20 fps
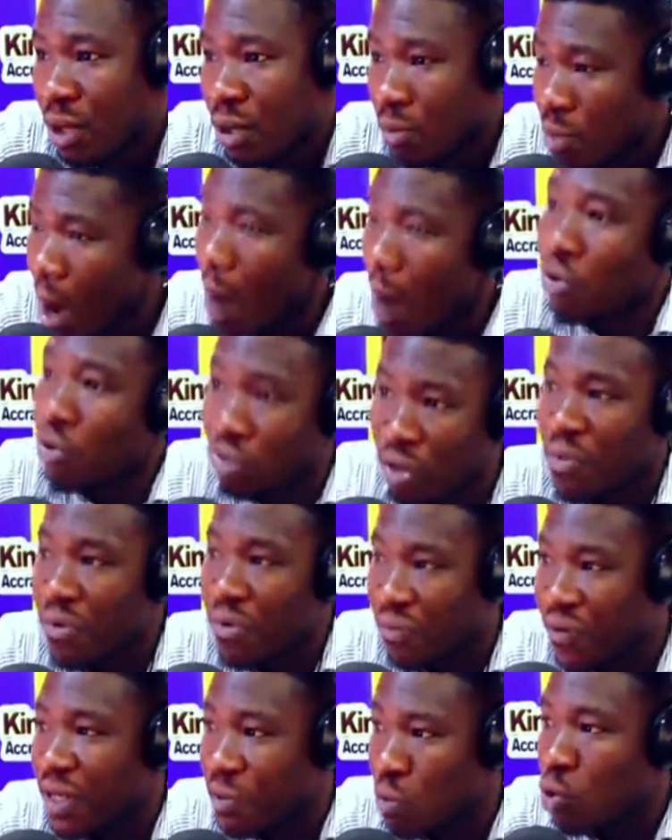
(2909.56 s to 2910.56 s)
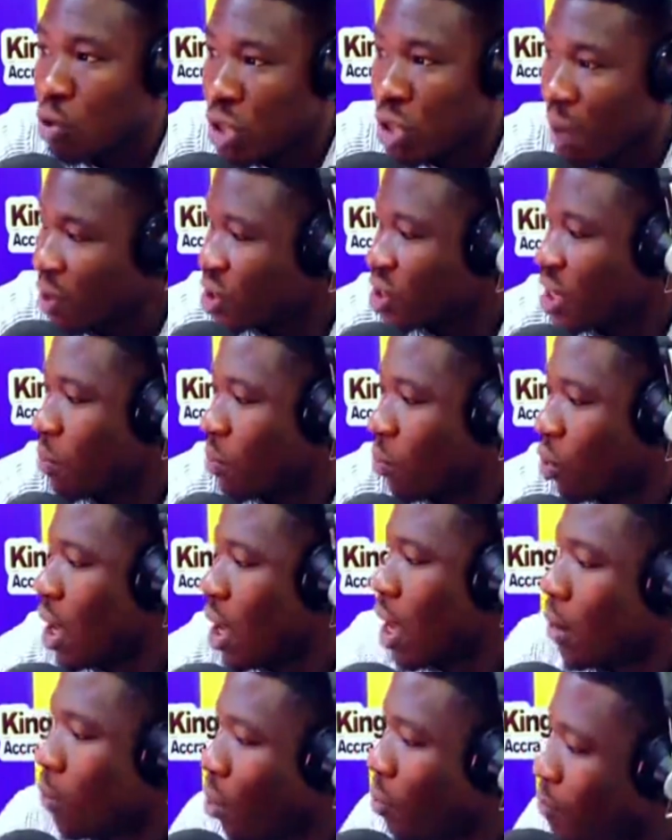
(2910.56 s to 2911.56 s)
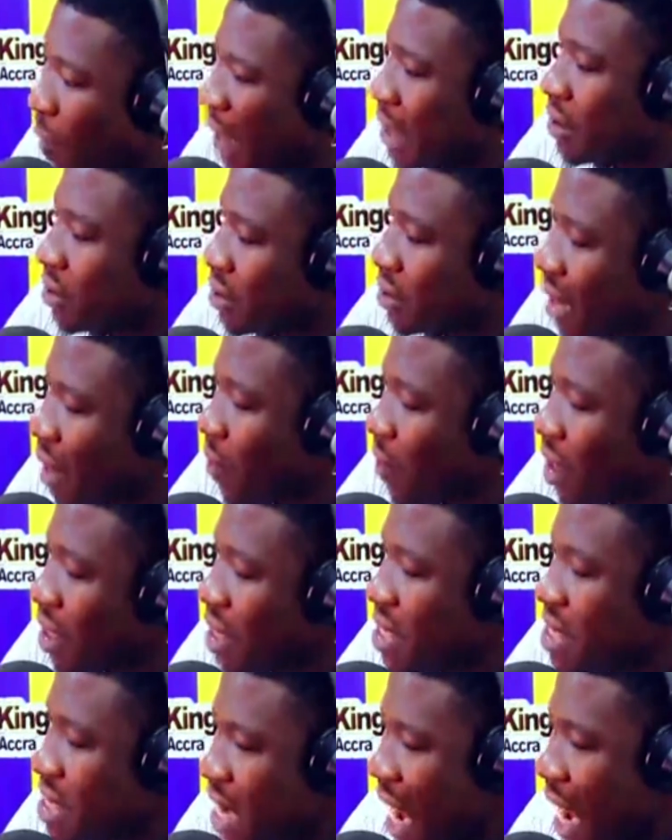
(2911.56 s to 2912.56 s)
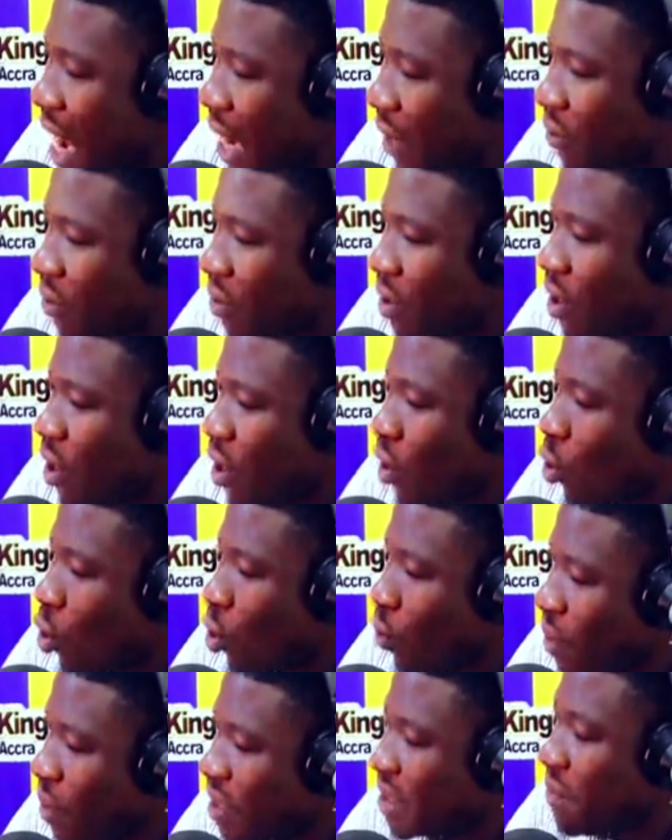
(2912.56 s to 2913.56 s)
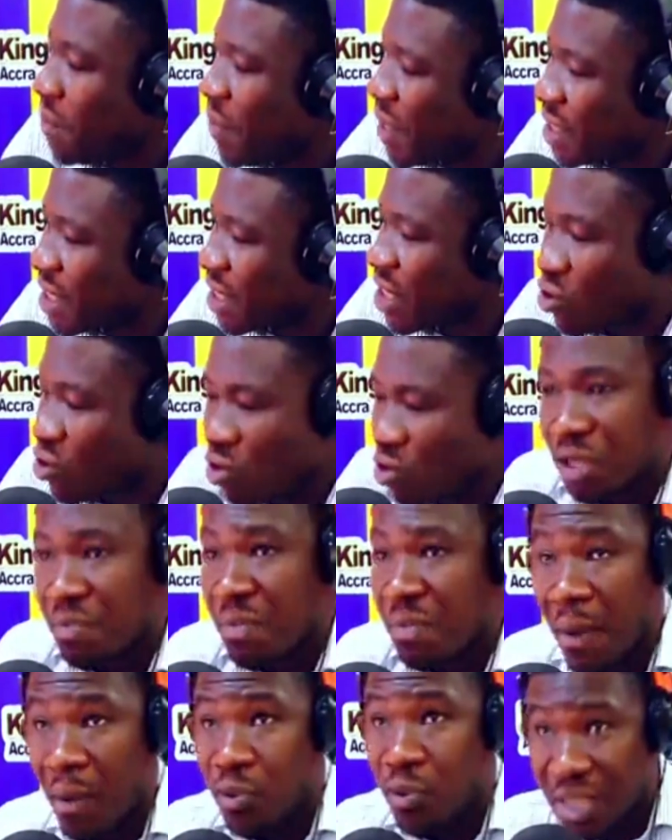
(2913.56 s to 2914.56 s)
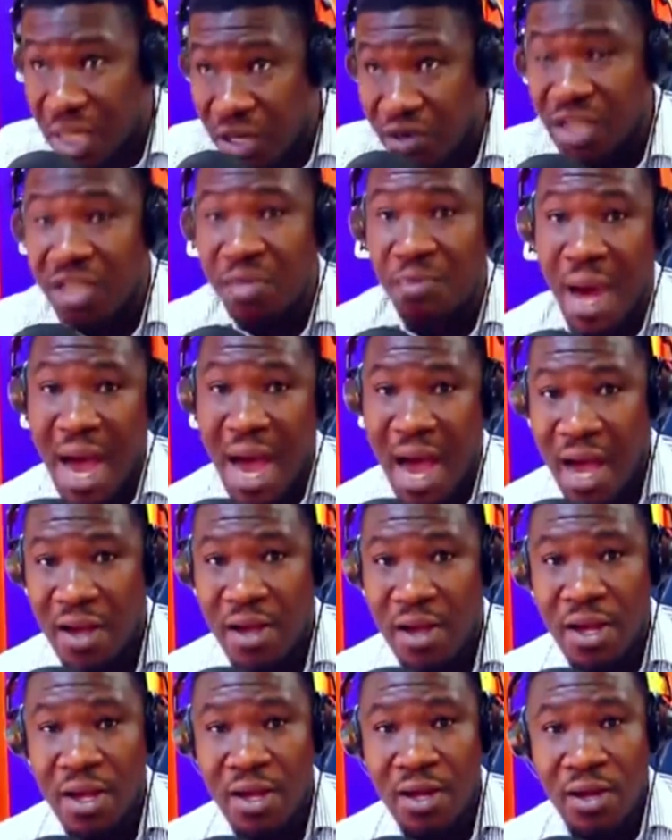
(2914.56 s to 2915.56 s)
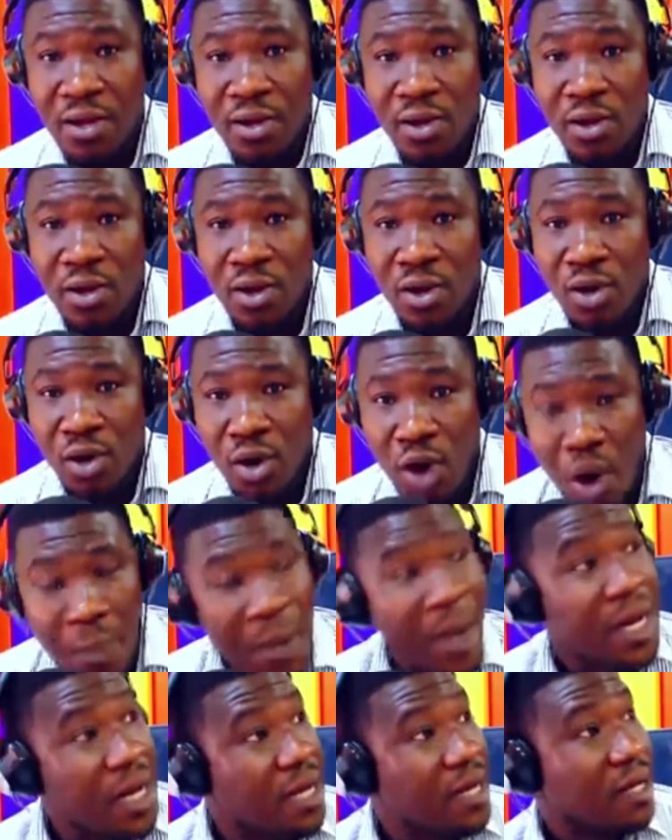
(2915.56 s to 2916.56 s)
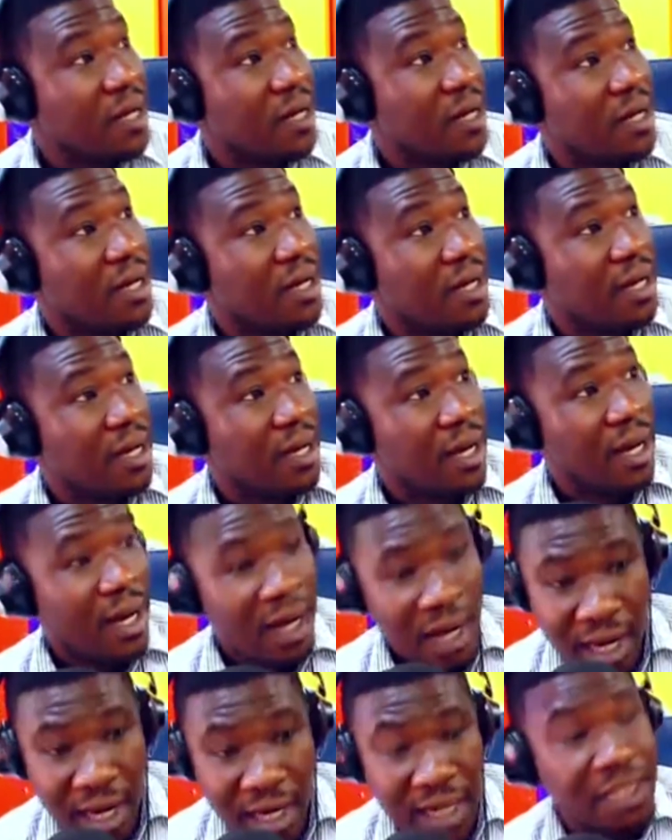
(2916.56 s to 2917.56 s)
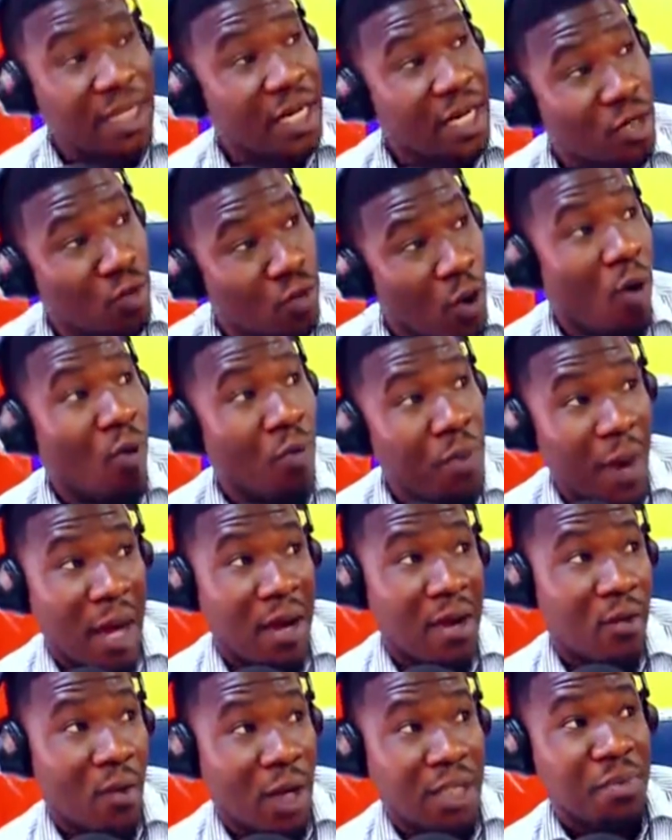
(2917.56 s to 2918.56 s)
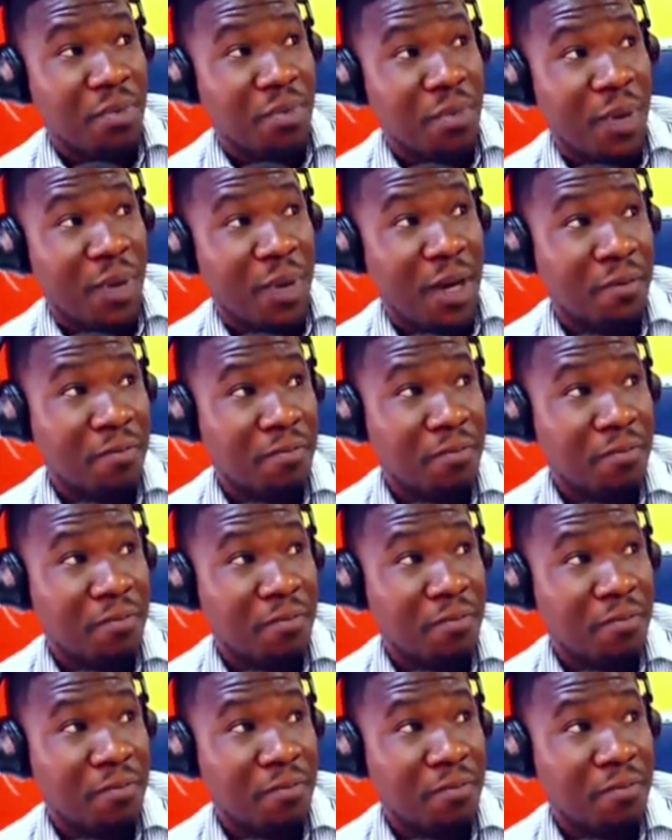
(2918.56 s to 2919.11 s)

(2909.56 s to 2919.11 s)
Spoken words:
ma mo show bi facebook nya mi shira mo bundle na ma ye nyina no obi si big secret me mo secret pa opani ene secret wo hu biba what e biba